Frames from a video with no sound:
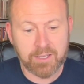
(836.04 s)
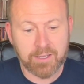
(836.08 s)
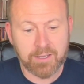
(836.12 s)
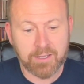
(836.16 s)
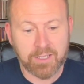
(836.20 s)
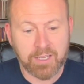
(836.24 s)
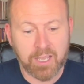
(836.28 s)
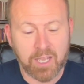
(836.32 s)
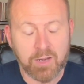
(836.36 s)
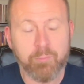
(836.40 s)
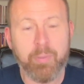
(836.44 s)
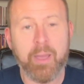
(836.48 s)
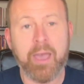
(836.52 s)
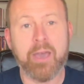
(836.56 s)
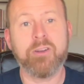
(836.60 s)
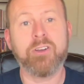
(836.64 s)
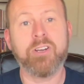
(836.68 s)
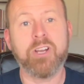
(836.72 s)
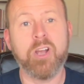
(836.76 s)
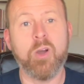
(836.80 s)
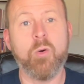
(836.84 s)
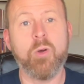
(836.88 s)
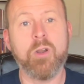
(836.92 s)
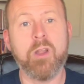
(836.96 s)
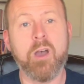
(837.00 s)
gunpowder
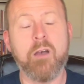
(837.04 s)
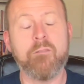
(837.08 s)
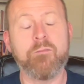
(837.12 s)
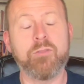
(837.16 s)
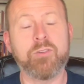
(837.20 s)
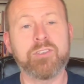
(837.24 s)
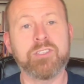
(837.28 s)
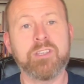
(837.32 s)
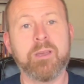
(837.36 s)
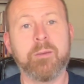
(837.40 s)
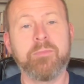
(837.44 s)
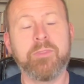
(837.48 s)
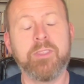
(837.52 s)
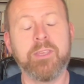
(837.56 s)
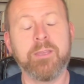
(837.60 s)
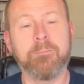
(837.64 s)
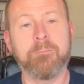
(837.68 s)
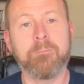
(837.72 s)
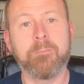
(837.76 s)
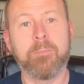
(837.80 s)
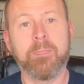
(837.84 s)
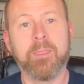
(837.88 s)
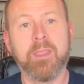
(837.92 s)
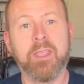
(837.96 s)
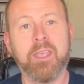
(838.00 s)
going off or something.
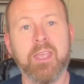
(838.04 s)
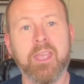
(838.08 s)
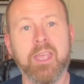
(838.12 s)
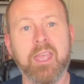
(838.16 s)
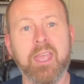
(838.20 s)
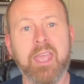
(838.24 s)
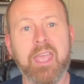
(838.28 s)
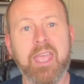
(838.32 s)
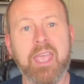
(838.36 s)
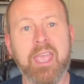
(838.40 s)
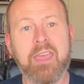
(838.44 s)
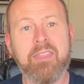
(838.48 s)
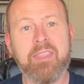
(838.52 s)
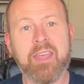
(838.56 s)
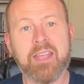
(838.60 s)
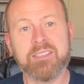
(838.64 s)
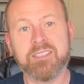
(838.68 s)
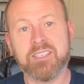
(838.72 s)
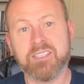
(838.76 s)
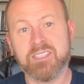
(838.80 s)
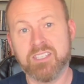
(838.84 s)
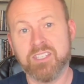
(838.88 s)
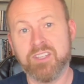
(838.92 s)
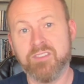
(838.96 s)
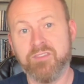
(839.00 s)
And that's
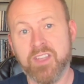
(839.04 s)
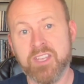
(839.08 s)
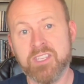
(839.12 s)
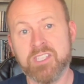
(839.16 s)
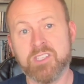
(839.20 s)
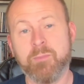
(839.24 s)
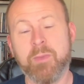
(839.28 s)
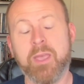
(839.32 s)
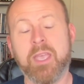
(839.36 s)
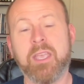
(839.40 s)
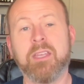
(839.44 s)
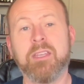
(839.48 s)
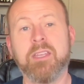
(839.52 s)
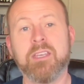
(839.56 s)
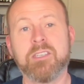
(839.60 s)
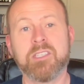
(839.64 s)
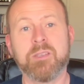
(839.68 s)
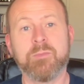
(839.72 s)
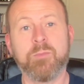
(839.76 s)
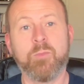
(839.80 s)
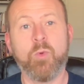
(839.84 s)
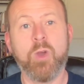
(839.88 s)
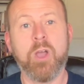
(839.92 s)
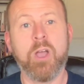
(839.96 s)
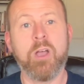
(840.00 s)
its defense
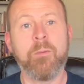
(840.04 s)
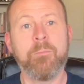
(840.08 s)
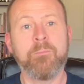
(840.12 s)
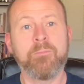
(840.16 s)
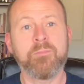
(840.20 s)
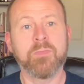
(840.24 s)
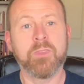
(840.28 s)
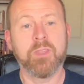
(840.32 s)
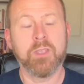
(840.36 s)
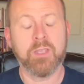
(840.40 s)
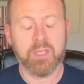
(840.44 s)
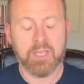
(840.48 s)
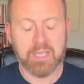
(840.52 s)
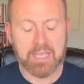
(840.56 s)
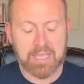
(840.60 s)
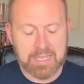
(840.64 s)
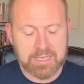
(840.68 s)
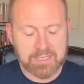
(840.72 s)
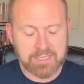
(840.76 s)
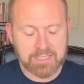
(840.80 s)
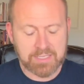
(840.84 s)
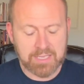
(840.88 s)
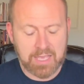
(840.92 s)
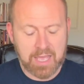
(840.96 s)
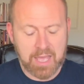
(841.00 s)
mechanism. Well,
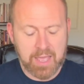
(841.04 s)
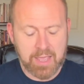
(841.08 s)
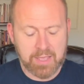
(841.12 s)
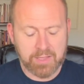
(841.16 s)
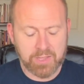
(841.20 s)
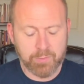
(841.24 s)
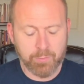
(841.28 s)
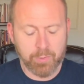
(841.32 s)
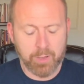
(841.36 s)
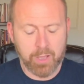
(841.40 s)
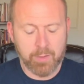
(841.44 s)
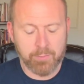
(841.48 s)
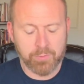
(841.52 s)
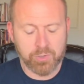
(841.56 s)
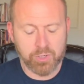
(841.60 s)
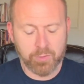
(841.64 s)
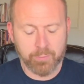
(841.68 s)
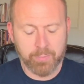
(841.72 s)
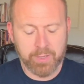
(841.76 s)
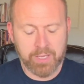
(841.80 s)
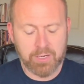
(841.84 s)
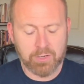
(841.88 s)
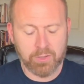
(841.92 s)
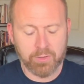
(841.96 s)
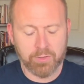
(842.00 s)
inside the bombardier
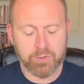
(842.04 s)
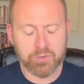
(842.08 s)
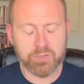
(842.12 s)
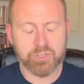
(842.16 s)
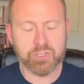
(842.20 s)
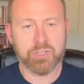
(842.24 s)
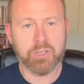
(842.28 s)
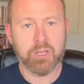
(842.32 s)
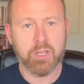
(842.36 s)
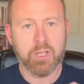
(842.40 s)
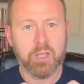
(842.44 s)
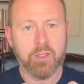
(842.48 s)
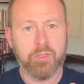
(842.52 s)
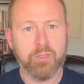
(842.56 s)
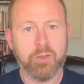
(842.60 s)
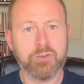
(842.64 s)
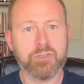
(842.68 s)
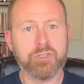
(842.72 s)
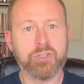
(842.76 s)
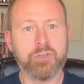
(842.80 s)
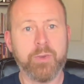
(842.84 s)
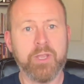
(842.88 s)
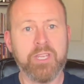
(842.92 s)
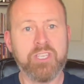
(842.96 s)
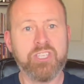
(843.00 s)
beetle, there's three